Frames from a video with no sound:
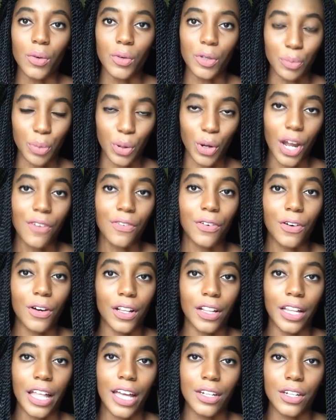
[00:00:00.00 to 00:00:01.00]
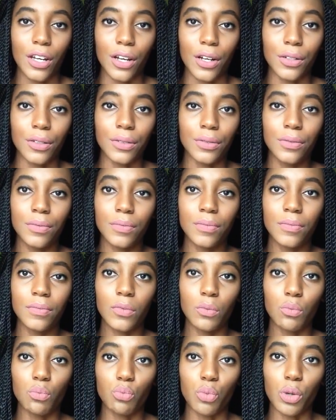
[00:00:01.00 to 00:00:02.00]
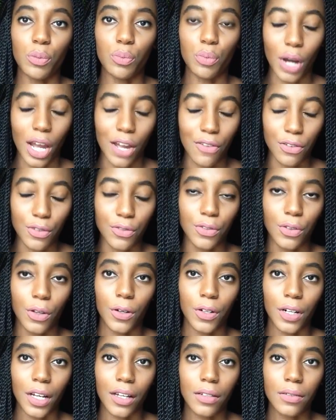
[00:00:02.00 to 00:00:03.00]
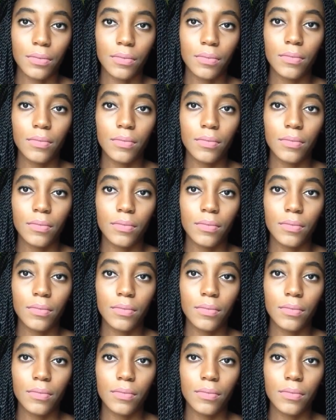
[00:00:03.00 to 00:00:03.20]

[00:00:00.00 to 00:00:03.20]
We pray for Orlando. We pray for Florida.